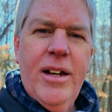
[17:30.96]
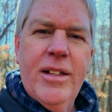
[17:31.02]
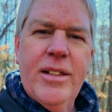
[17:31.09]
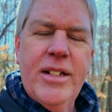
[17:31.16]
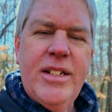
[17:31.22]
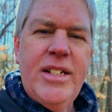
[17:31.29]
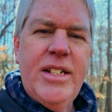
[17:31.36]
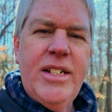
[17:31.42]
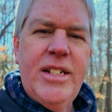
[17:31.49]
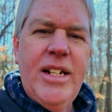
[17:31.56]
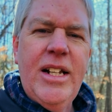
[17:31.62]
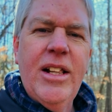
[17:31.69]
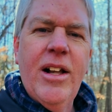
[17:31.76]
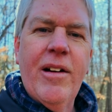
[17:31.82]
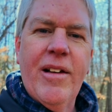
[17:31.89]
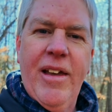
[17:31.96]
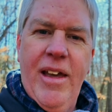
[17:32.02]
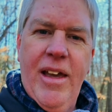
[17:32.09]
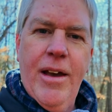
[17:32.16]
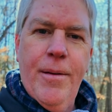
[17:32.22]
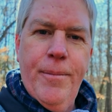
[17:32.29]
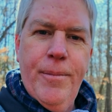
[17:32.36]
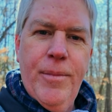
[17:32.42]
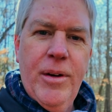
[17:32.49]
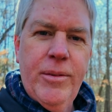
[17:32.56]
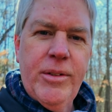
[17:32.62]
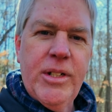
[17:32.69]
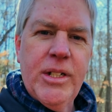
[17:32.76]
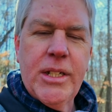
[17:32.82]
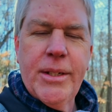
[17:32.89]
the D-Log M,
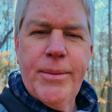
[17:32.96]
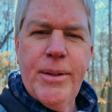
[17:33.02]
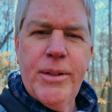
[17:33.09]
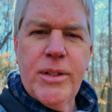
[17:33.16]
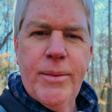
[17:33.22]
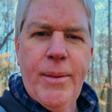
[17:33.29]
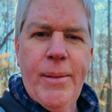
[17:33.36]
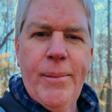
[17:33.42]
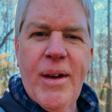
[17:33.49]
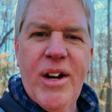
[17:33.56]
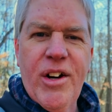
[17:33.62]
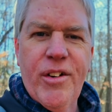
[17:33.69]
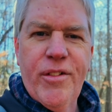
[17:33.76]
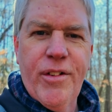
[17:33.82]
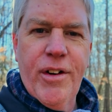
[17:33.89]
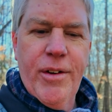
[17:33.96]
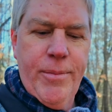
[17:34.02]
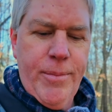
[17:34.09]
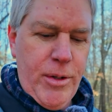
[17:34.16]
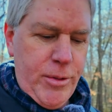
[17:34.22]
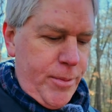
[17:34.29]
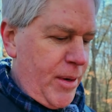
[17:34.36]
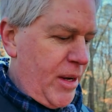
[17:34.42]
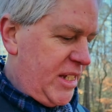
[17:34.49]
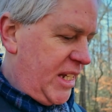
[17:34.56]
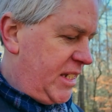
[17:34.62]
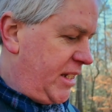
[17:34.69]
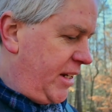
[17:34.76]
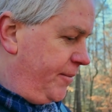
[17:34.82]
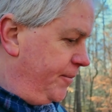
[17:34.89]
which is supposed to be better for
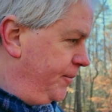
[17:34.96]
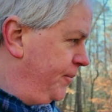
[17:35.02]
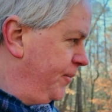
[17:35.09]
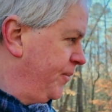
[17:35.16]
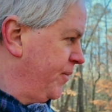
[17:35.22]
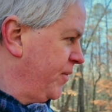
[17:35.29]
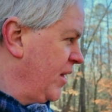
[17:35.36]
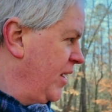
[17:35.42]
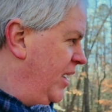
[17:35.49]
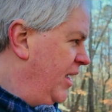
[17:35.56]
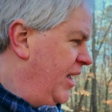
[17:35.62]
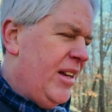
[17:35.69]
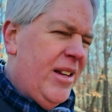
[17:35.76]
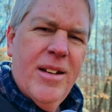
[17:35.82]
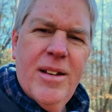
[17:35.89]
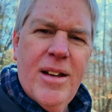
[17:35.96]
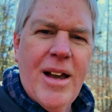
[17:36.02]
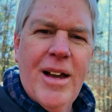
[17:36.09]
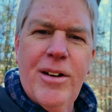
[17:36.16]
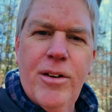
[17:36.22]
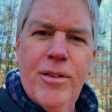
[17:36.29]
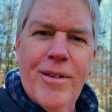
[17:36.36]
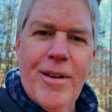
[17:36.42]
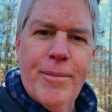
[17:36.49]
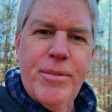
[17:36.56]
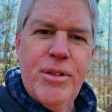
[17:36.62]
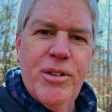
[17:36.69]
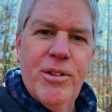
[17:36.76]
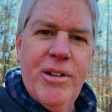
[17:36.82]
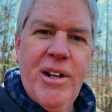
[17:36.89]
post-processing. I don't know what I'm
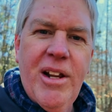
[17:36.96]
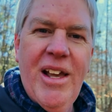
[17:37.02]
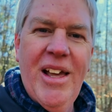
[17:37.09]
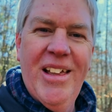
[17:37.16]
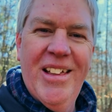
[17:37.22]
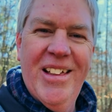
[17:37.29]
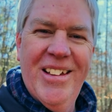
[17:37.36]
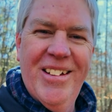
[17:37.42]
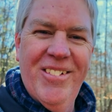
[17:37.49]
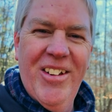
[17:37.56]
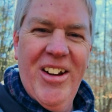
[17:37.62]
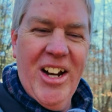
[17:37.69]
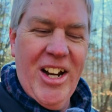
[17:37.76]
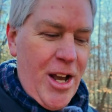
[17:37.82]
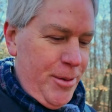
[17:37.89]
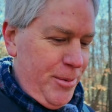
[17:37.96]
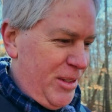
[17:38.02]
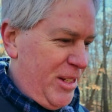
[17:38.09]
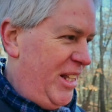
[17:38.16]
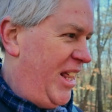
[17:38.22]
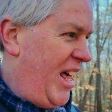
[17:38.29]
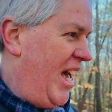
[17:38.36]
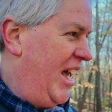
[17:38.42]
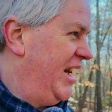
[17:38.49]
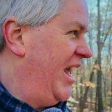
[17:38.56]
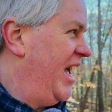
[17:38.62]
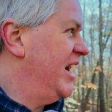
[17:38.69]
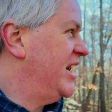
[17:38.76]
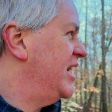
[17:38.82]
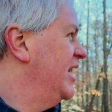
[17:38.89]
doing when it comes to that
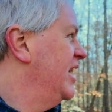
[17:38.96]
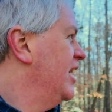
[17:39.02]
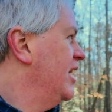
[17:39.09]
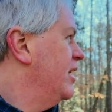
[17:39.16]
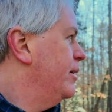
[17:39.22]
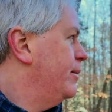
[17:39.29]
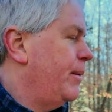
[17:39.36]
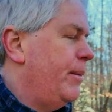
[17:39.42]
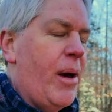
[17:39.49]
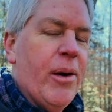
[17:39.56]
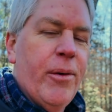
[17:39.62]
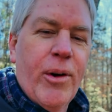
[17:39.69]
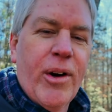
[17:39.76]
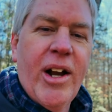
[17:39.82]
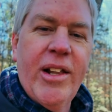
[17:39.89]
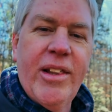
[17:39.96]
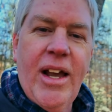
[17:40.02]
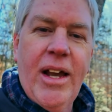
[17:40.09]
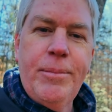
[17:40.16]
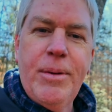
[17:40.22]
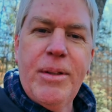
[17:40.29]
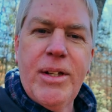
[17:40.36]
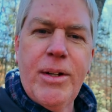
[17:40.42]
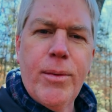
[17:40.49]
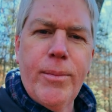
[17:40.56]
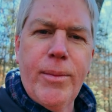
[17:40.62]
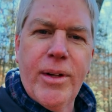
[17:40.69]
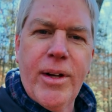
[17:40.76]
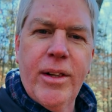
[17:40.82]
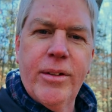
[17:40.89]
yet. Maybe I'll work on that. But the
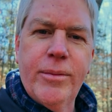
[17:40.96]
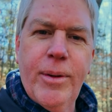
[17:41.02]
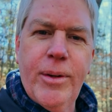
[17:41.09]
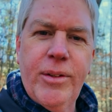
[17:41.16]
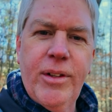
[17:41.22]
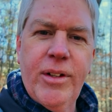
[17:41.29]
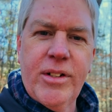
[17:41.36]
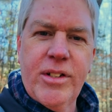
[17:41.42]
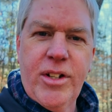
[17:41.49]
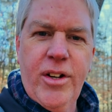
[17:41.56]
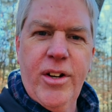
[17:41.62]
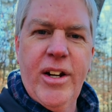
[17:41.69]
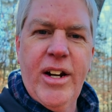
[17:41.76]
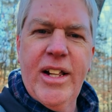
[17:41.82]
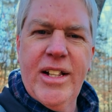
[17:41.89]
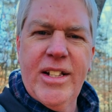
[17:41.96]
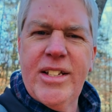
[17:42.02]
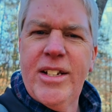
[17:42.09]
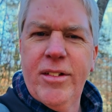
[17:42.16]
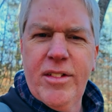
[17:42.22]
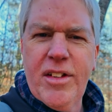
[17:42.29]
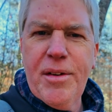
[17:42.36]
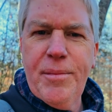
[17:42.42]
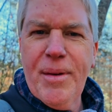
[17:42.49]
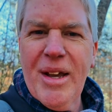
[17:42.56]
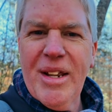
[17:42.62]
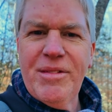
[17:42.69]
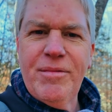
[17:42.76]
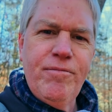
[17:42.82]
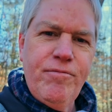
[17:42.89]
normal color mode looks good, and it's still
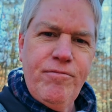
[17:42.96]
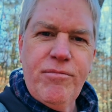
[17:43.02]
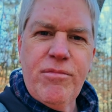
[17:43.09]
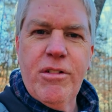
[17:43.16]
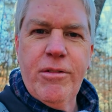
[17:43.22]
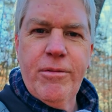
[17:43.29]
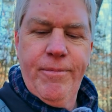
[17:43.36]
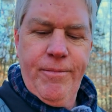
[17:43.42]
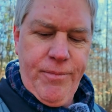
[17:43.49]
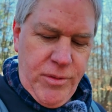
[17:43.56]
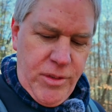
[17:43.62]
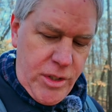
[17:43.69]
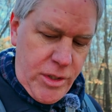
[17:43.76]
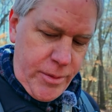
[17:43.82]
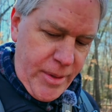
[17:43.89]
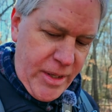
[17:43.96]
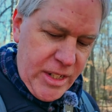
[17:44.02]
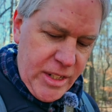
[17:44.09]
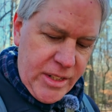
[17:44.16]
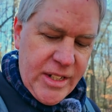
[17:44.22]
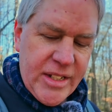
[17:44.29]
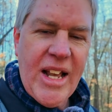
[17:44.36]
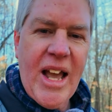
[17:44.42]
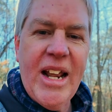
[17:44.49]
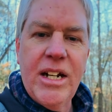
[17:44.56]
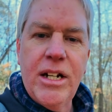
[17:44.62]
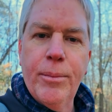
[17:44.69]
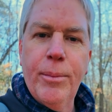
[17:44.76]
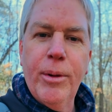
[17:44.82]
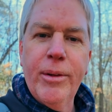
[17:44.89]
10-bit, so it should be just as
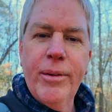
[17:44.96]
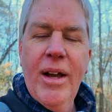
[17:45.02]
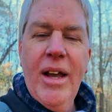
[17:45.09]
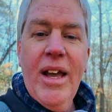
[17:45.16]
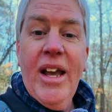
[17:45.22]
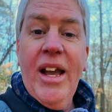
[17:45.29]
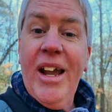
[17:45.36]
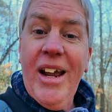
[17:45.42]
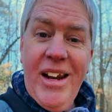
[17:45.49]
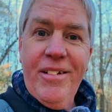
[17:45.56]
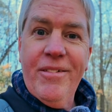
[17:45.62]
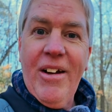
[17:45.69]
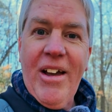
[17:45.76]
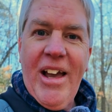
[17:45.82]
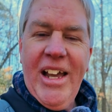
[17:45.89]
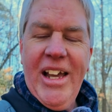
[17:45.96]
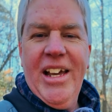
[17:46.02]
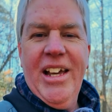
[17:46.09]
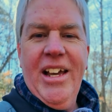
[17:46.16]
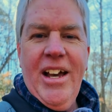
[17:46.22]
editable. Anyway,